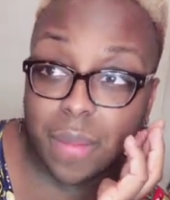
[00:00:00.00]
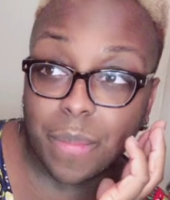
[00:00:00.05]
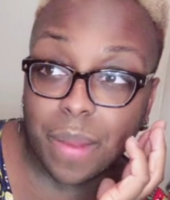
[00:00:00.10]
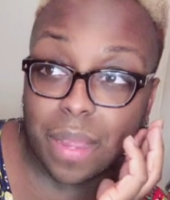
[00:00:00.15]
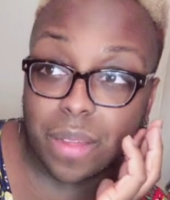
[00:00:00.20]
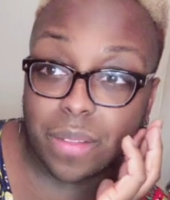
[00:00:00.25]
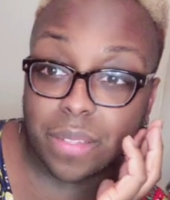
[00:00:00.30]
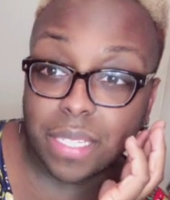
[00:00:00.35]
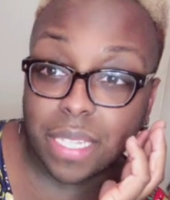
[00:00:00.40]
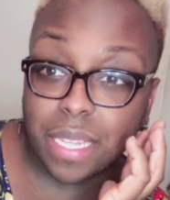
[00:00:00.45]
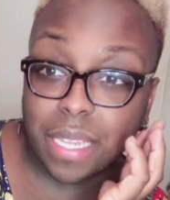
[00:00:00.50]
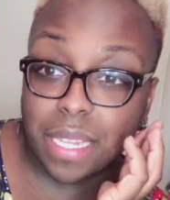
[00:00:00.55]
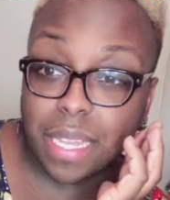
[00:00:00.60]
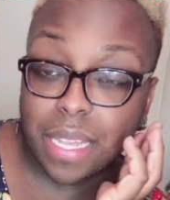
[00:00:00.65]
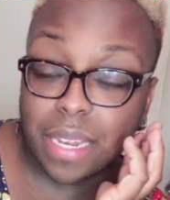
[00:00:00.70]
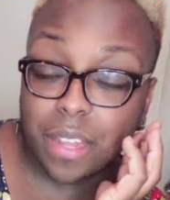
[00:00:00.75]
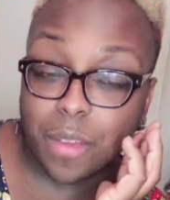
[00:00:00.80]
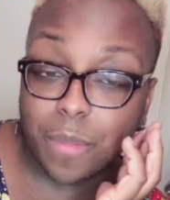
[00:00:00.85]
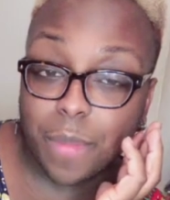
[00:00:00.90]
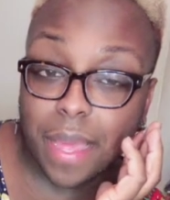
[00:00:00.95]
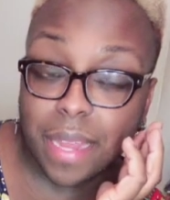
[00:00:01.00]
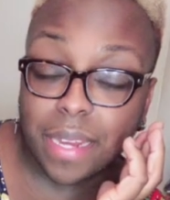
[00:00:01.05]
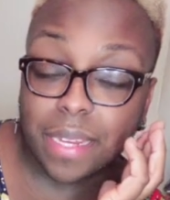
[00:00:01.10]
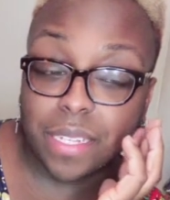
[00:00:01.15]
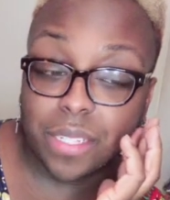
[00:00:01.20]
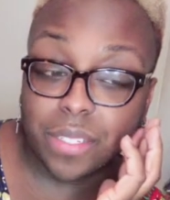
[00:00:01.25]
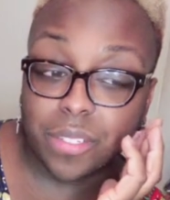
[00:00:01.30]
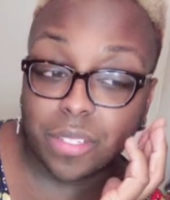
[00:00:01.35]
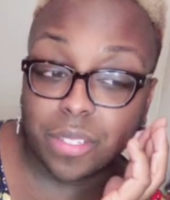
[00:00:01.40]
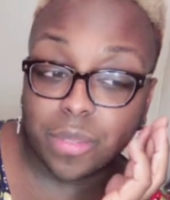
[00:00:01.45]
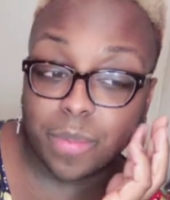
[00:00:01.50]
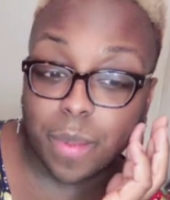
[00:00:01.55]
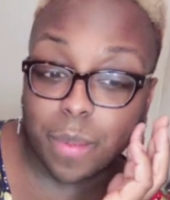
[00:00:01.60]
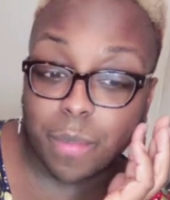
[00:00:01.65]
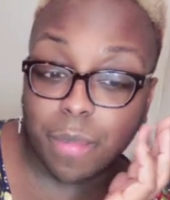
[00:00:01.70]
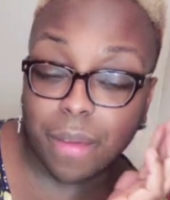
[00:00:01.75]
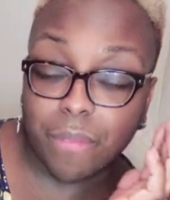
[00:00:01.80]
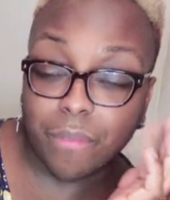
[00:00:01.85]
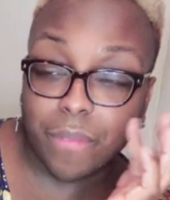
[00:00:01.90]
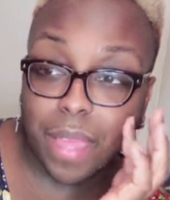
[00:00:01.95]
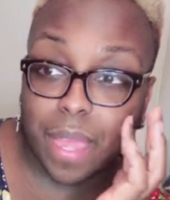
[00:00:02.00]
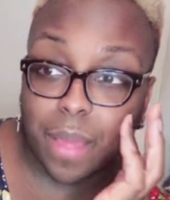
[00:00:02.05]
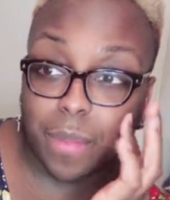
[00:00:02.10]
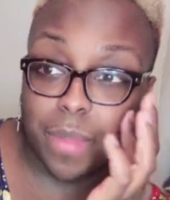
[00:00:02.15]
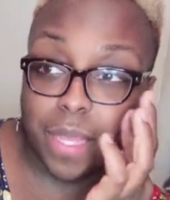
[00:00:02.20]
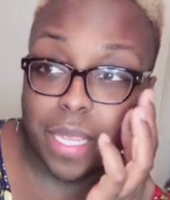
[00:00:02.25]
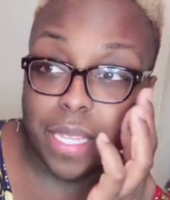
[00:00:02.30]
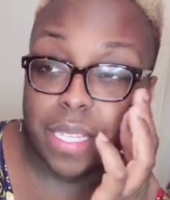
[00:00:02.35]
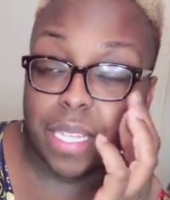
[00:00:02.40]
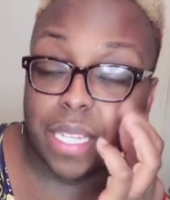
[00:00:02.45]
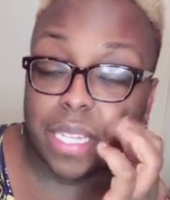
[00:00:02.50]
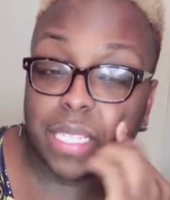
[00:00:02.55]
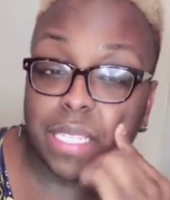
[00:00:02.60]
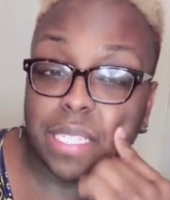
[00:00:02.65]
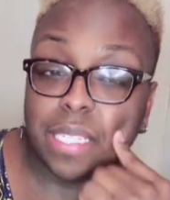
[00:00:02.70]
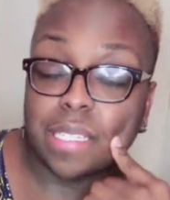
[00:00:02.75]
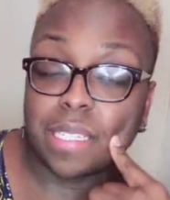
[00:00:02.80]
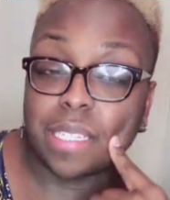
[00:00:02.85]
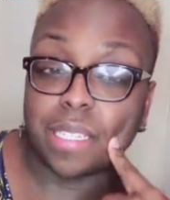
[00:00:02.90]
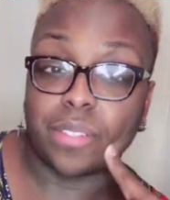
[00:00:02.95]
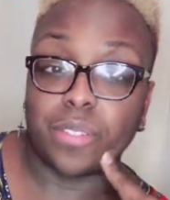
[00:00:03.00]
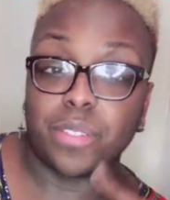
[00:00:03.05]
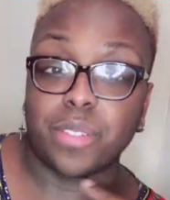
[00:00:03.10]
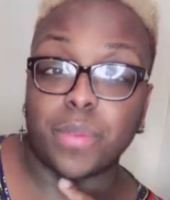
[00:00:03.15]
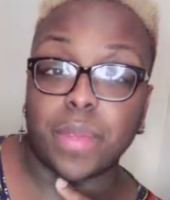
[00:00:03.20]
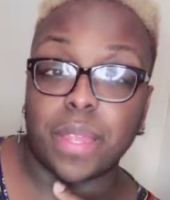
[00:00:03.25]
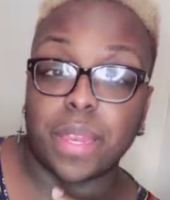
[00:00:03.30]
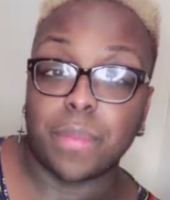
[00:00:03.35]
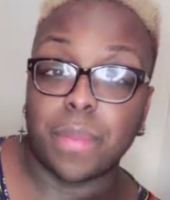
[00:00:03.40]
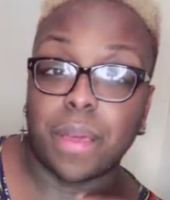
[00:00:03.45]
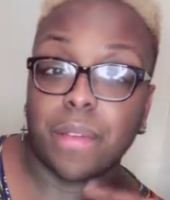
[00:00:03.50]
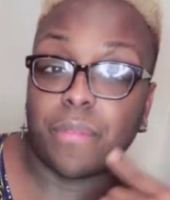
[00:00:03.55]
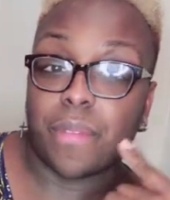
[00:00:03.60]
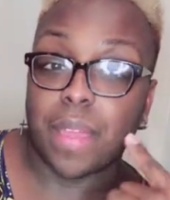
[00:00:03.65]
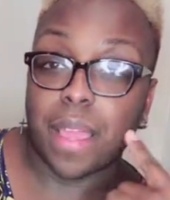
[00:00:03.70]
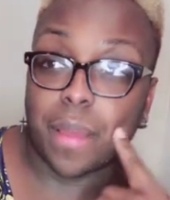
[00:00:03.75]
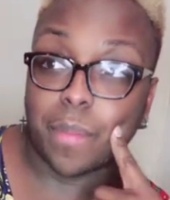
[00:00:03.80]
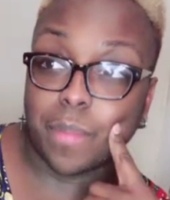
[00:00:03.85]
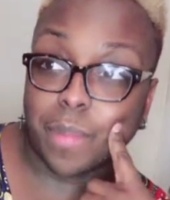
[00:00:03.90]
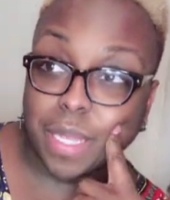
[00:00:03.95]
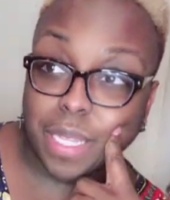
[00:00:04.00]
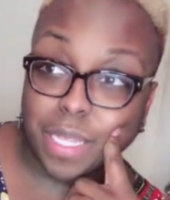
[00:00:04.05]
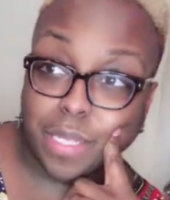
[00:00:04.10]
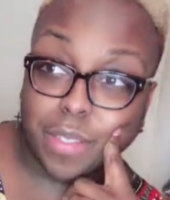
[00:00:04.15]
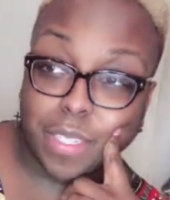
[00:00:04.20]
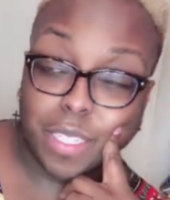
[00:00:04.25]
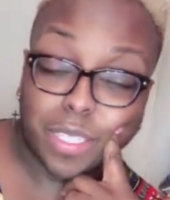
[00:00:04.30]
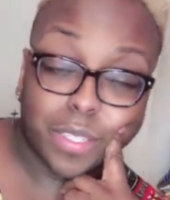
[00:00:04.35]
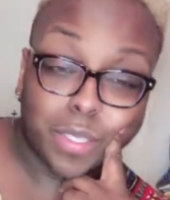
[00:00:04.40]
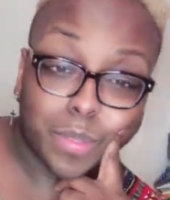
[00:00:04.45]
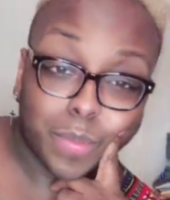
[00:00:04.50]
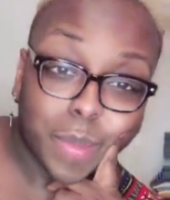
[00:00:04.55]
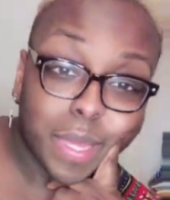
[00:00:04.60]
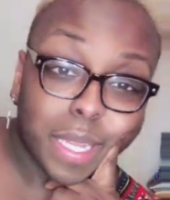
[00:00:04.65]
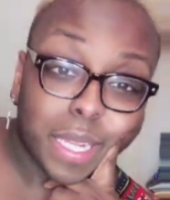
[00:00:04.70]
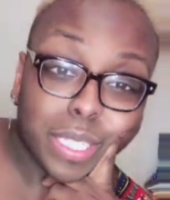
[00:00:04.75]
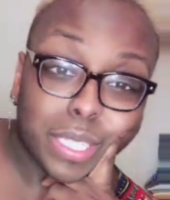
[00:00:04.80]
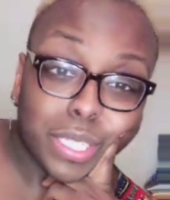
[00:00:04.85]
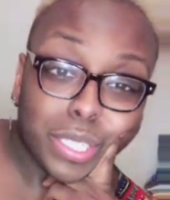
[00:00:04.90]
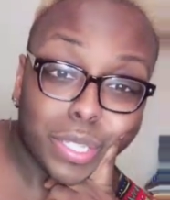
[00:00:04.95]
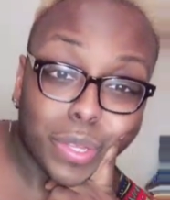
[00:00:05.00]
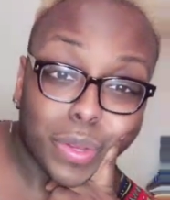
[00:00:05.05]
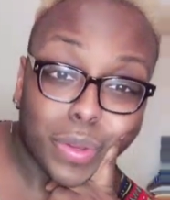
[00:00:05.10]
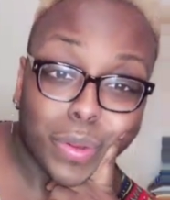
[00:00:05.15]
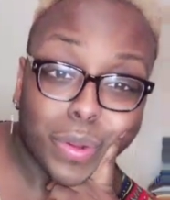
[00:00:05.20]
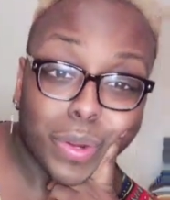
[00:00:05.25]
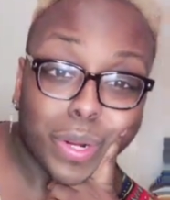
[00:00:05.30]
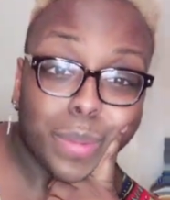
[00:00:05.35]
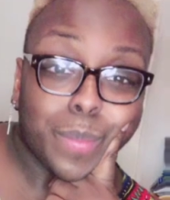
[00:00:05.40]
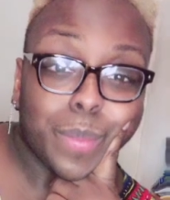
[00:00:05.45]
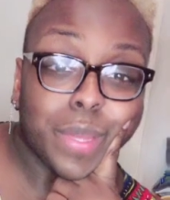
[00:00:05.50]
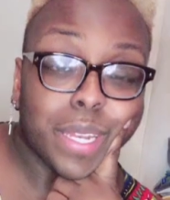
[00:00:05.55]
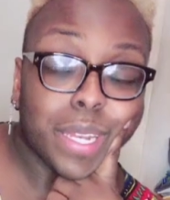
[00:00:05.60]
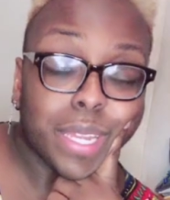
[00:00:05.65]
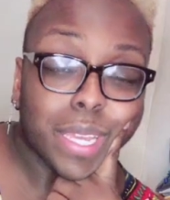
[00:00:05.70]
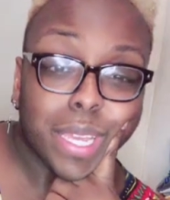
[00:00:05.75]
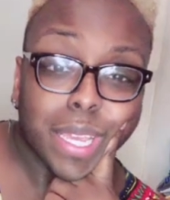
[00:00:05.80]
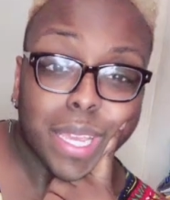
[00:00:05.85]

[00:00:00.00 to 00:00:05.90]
I'm not going to sit and let nobody disrespect my family. Dennis is disrespecting my family. He's disrespecting Storm.